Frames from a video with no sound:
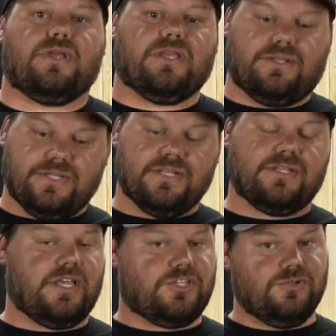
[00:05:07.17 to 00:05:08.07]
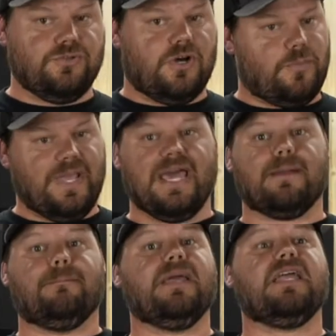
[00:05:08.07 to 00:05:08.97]
it didn't take too long, we had a
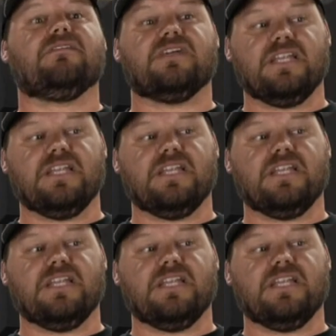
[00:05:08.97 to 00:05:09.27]
bit of an